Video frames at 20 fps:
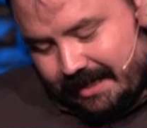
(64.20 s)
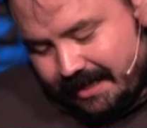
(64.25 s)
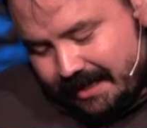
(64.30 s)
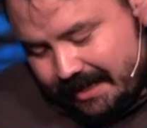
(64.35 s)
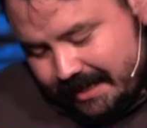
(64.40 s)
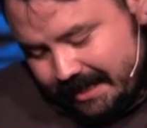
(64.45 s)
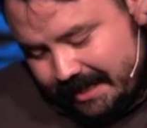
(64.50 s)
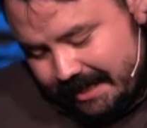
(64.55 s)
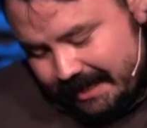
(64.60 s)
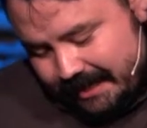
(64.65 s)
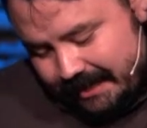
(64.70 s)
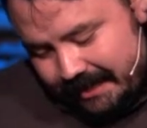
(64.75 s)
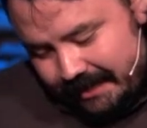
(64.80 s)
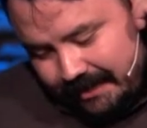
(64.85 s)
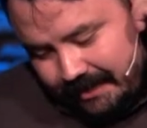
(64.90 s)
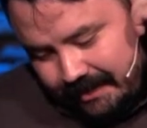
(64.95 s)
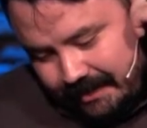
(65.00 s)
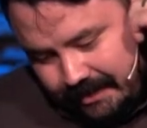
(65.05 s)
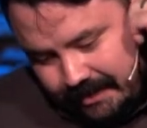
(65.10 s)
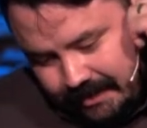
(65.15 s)

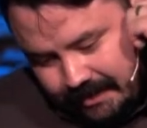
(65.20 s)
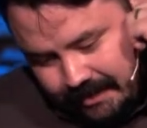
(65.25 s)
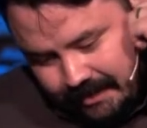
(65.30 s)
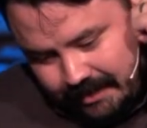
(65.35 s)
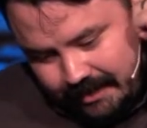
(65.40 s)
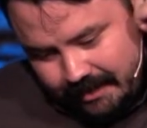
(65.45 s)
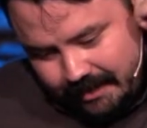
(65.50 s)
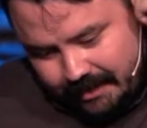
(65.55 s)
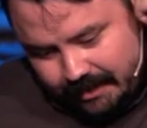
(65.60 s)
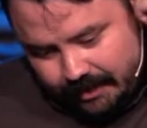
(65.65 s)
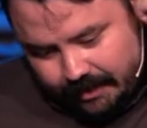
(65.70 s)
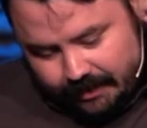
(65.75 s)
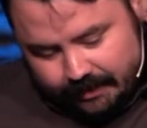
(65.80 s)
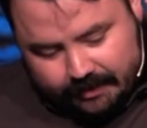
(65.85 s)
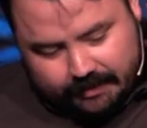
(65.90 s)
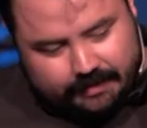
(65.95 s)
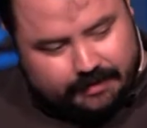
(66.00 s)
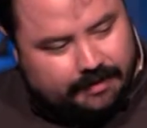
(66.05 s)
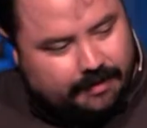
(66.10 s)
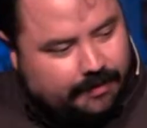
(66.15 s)
The
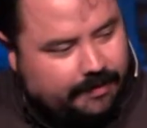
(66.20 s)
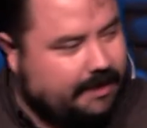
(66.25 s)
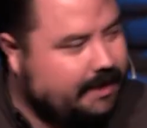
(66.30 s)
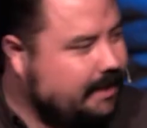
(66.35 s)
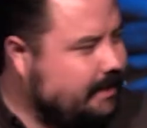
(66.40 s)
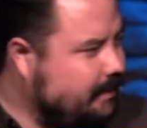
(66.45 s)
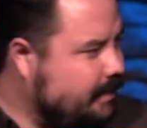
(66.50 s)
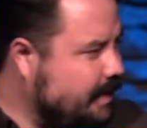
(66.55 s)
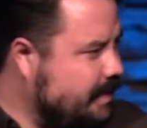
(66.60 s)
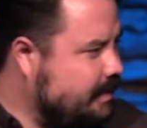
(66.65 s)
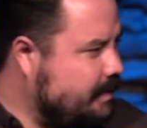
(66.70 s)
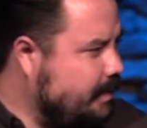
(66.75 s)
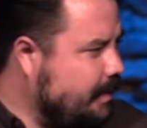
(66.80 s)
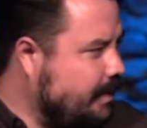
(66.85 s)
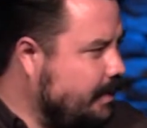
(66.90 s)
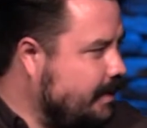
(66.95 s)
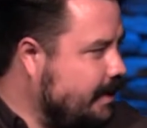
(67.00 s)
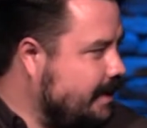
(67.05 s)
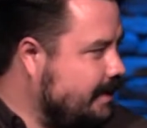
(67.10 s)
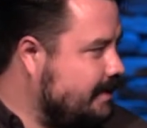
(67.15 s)
shooting in
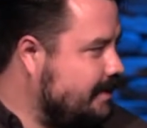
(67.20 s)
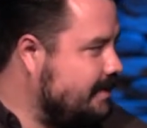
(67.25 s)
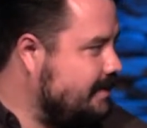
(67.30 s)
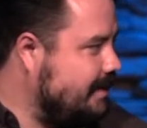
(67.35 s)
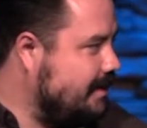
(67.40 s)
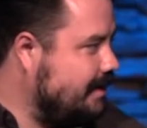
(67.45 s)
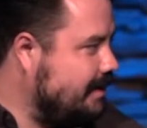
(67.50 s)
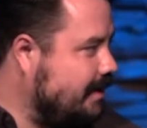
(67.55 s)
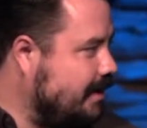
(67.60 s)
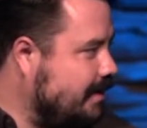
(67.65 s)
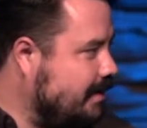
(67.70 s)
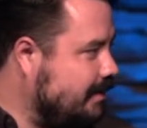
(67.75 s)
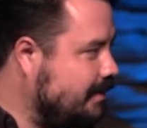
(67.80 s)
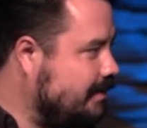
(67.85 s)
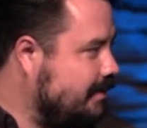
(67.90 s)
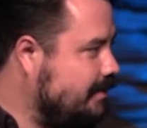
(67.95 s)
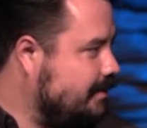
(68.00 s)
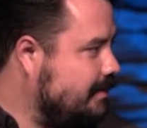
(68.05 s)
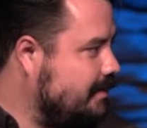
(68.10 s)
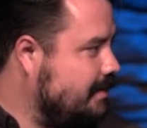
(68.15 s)
Pittsburgh at the synagogue,
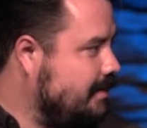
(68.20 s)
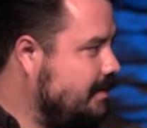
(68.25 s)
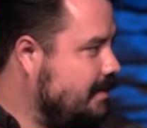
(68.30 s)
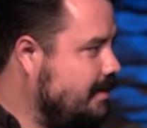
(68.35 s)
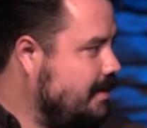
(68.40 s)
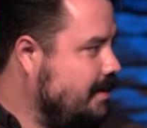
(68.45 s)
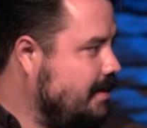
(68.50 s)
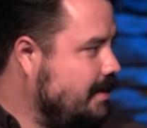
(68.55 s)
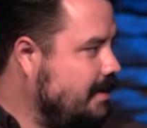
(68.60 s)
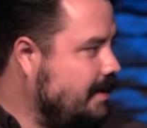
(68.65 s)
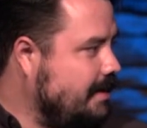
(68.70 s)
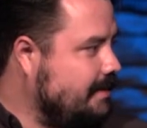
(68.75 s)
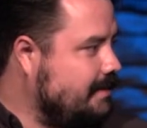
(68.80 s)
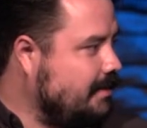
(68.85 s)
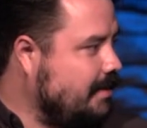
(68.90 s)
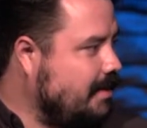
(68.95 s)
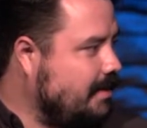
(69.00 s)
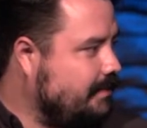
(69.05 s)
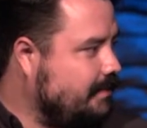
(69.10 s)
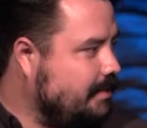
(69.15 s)
that's
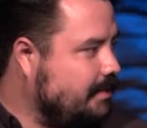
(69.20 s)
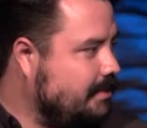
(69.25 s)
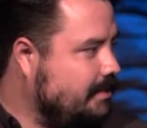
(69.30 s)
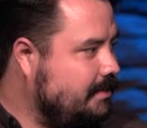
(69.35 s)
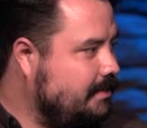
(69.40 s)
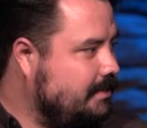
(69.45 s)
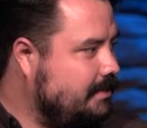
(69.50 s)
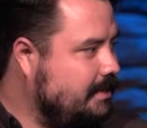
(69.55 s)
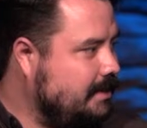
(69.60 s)
awful.